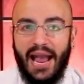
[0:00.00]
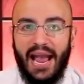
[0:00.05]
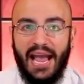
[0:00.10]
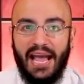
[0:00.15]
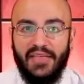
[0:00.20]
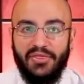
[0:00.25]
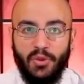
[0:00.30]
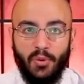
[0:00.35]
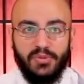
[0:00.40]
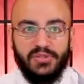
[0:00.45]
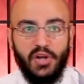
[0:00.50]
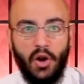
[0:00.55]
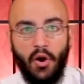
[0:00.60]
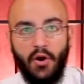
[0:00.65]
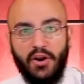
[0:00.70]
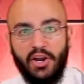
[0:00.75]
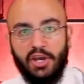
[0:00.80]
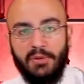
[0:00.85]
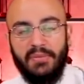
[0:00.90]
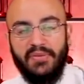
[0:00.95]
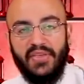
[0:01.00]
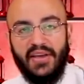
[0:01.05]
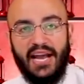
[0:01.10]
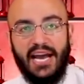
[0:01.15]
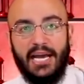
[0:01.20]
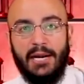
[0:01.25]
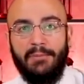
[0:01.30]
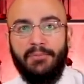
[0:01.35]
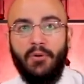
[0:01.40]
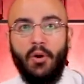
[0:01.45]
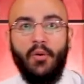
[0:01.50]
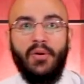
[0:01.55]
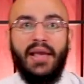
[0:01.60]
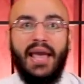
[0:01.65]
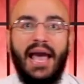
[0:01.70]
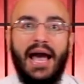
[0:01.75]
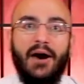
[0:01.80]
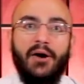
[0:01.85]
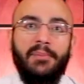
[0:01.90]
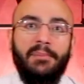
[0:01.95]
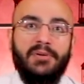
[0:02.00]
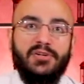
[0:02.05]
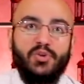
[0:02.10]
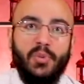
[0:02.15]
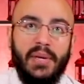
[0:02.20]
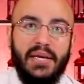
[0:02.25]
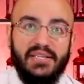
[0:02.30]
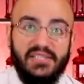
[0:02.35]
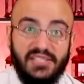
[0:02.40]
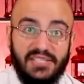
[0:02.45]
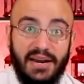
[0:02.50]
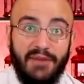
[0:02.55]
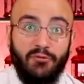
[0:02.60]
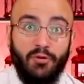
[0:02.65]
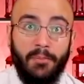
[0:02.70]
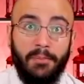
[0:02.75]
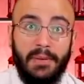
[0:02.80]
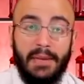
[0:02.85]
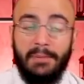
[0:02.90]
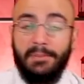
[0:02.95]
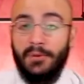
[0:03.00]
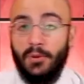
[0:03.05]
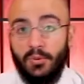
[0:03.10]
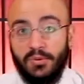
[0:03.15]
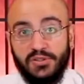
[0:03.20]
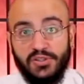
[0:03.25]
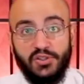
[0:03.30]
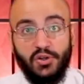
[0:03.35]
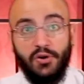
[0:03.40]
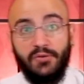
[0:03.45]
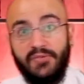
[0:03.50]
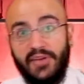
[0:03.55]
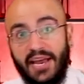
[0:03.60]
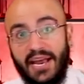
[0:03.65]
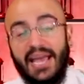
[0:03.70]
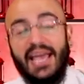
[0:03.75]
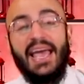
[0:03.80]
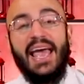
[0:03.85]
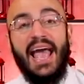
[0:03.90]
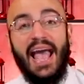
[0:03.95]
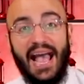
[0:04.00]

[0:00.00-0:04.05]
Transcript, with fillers: and there was an argument that kind of broke out between several people who were serving